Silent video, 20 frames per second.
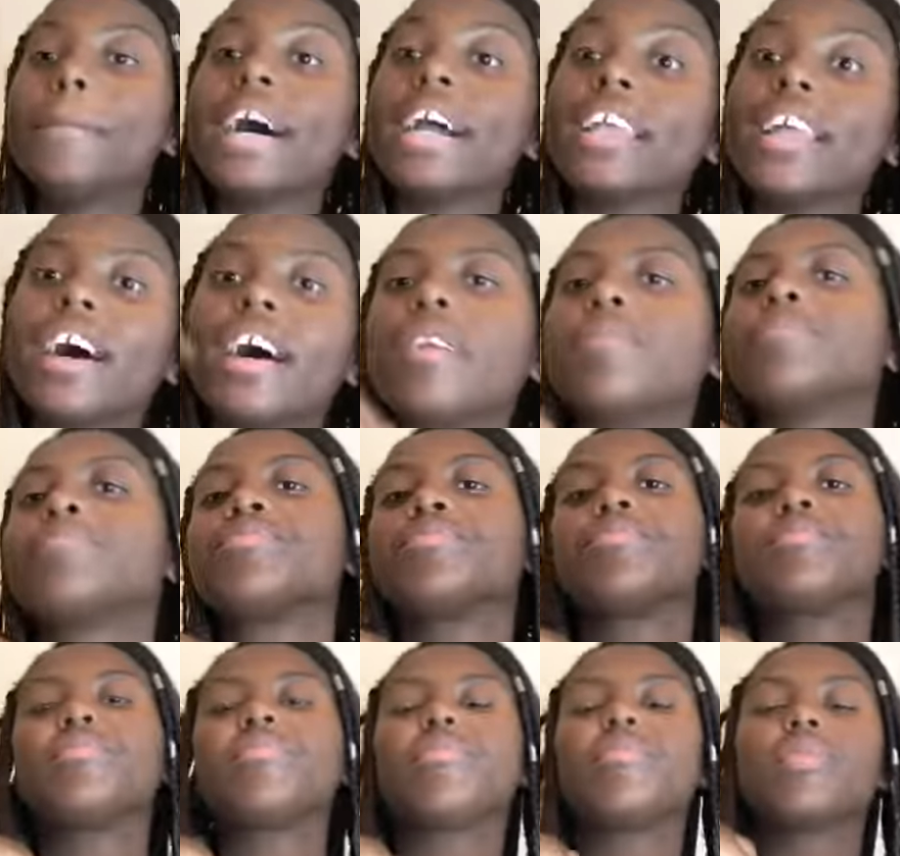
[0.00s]
Bella
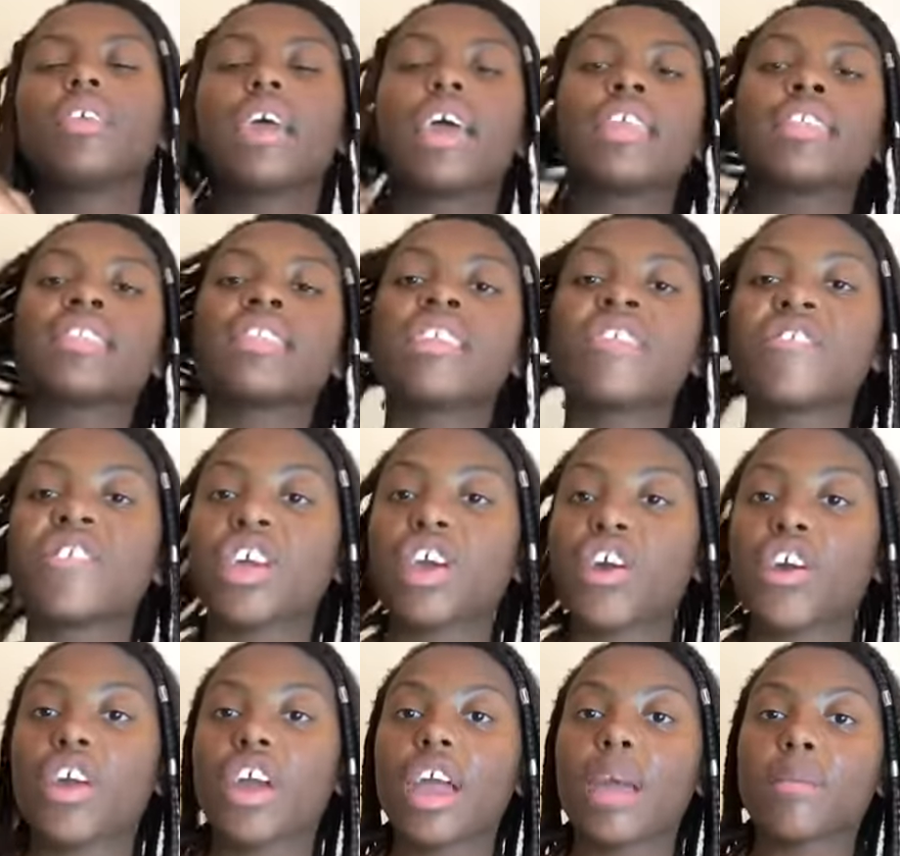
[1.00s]
and sniffing
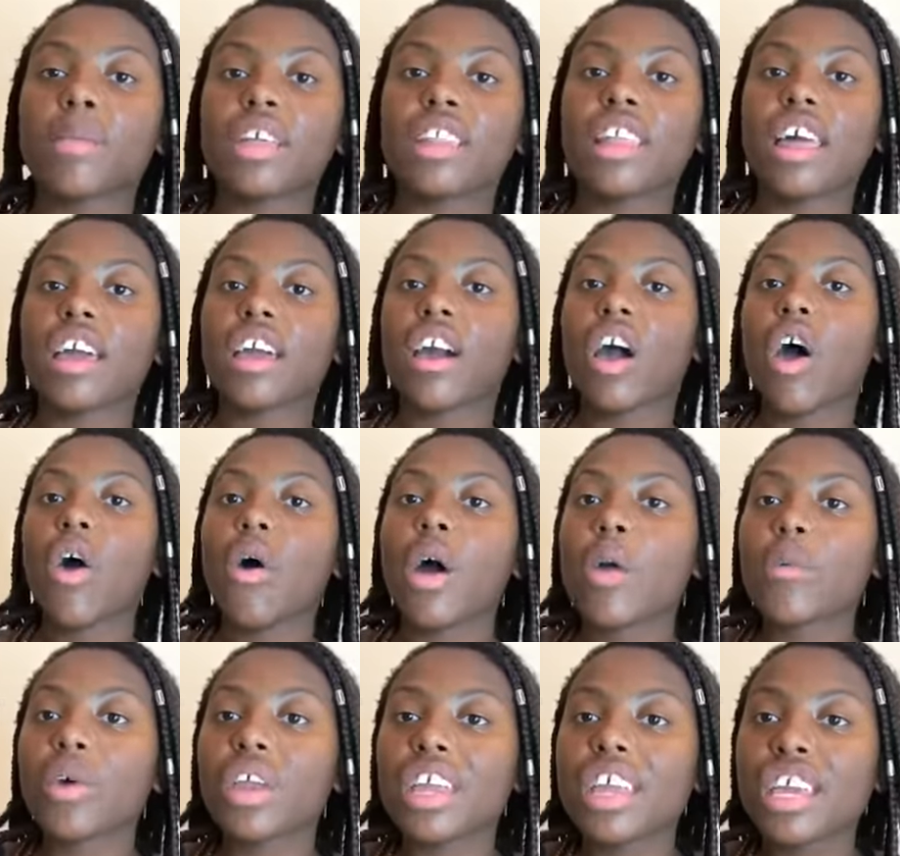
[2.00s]
her and being like, oh,
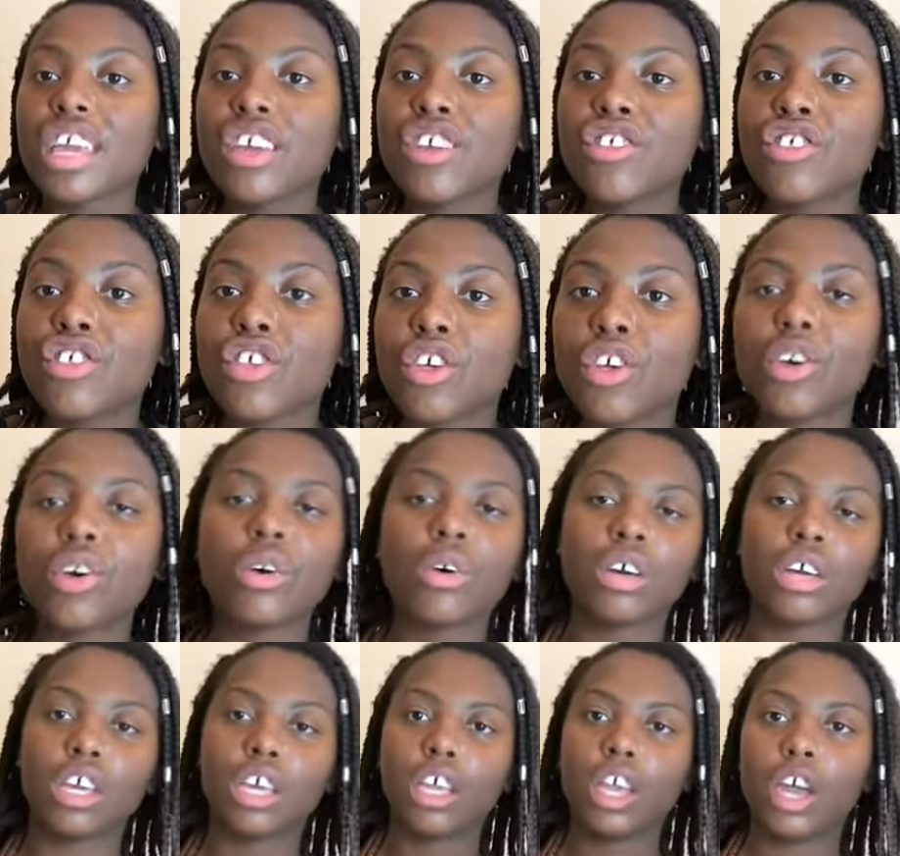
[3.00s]
I want to eat
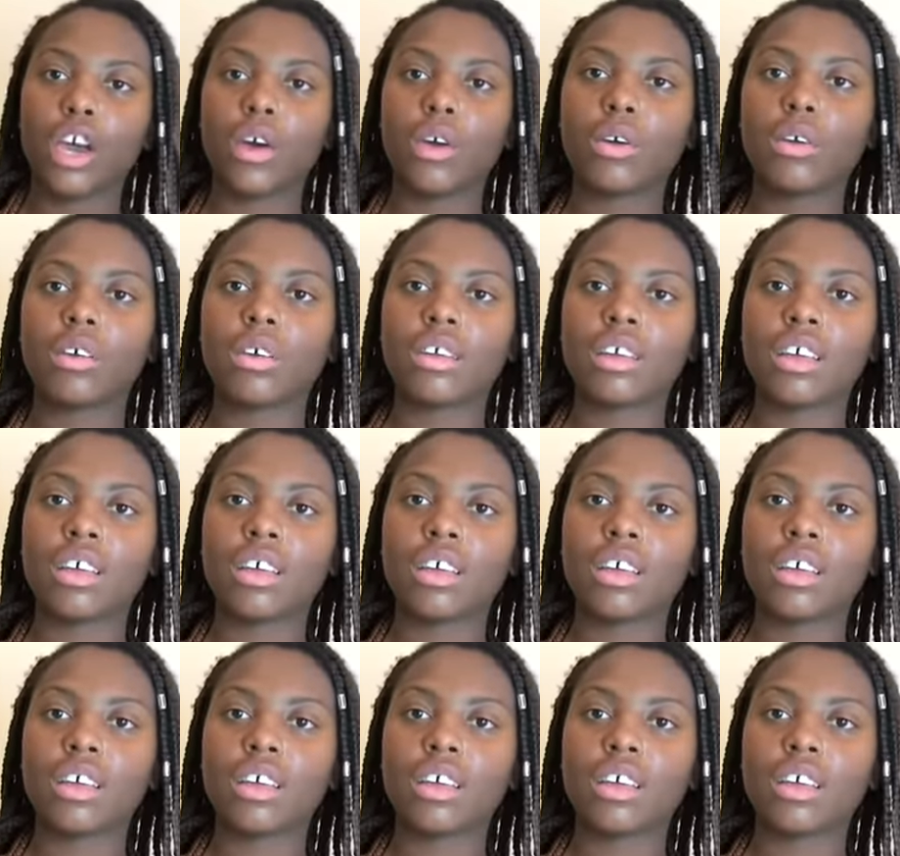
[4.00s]
you, you know?